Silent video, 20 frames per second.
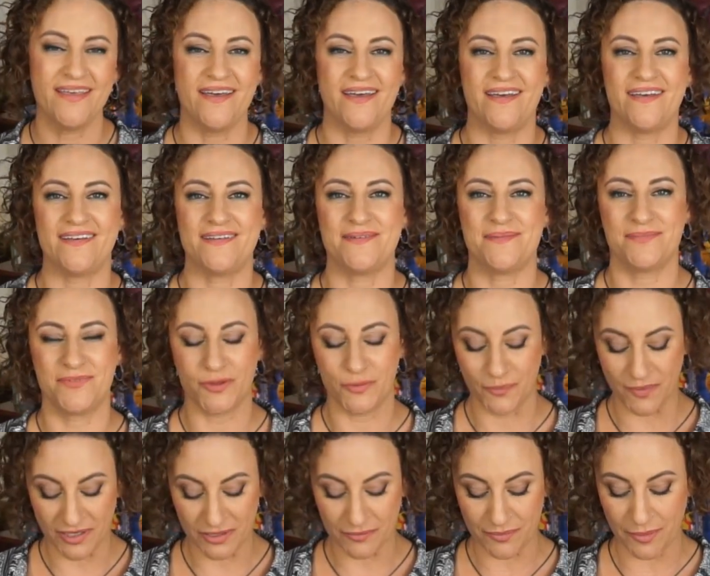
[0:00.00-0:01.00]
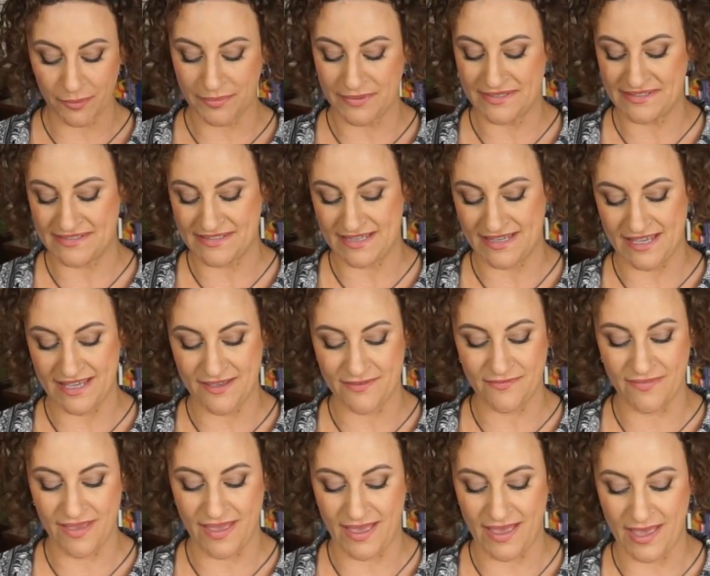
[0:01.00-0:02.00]
The winner will receive
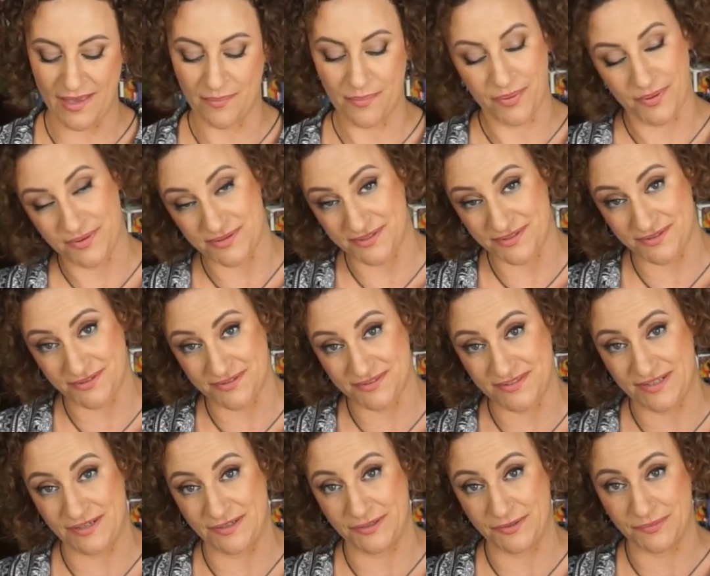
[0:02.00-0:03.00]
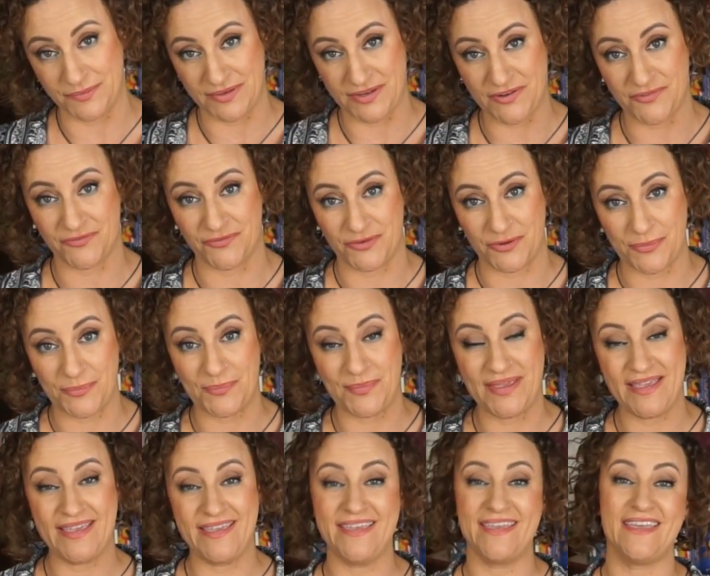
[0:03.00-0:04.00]
a personal tarot reading from
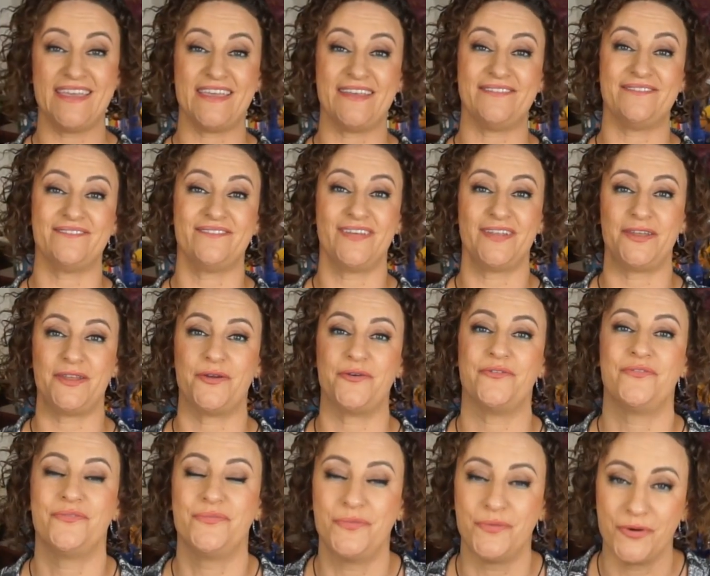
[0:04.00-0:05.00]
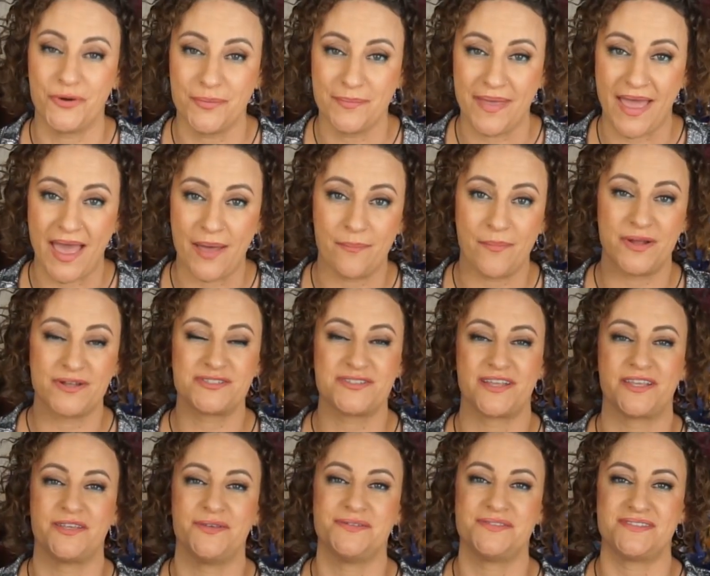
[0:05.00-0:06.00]
me in video format, much
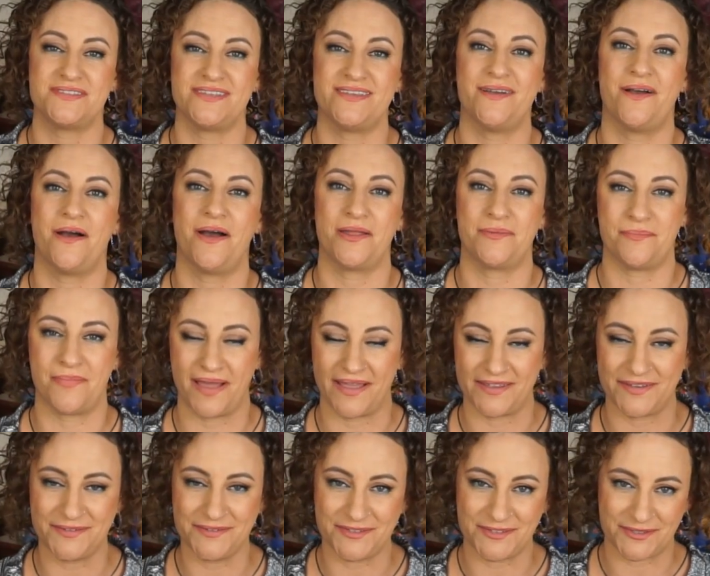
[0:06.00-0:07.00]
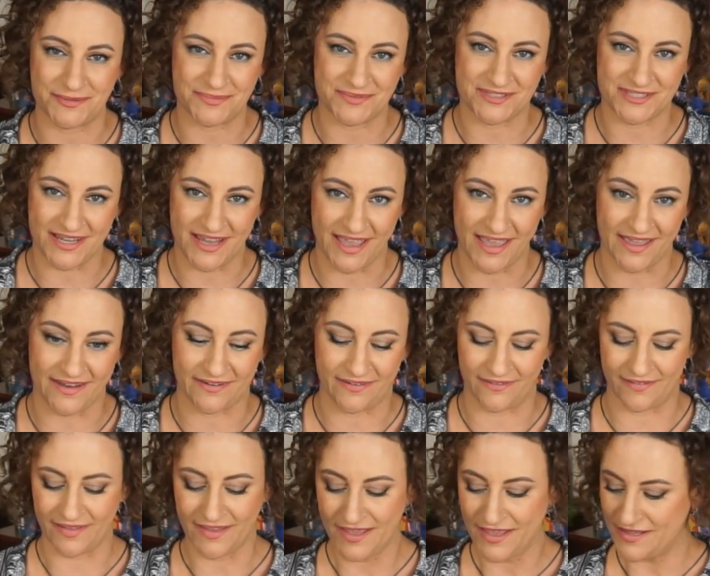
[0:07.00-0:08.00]
like you see on my YouTube
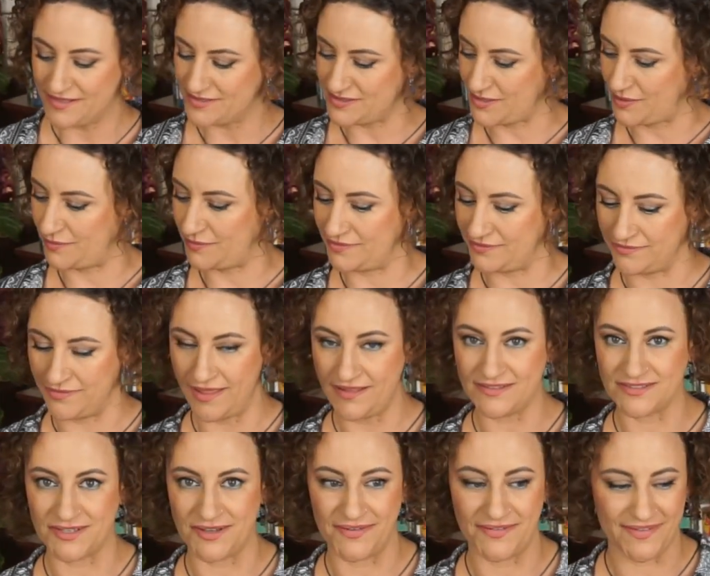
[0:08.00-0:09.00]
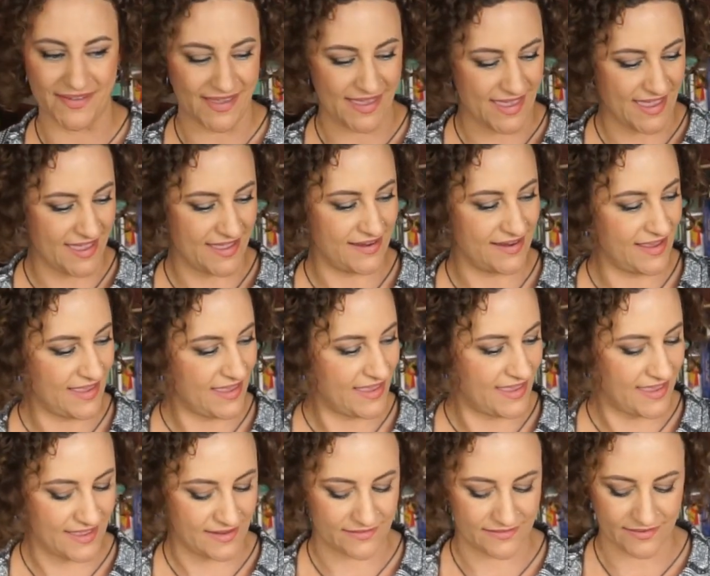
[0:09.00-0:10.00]
channel. So let's go ahead
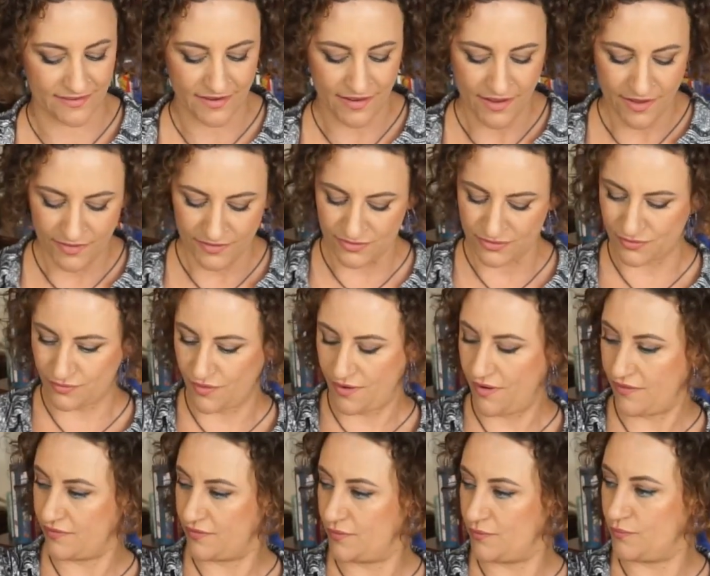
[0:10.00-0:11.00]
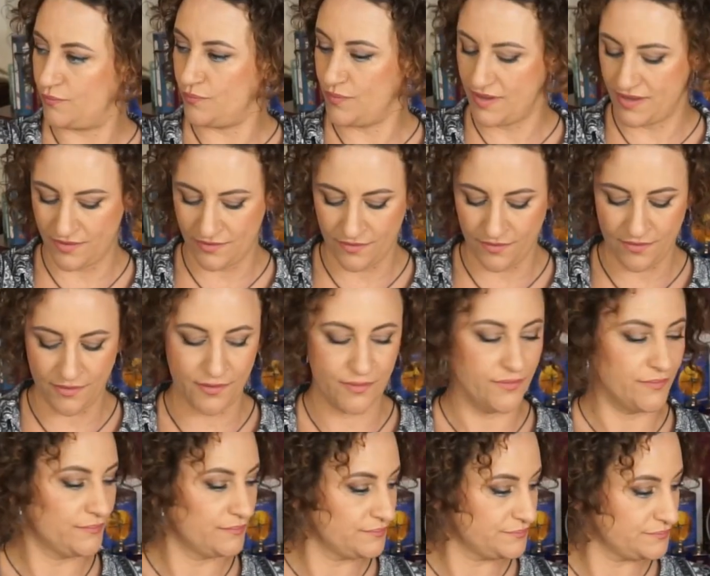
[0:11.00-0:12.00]
and draw the winner.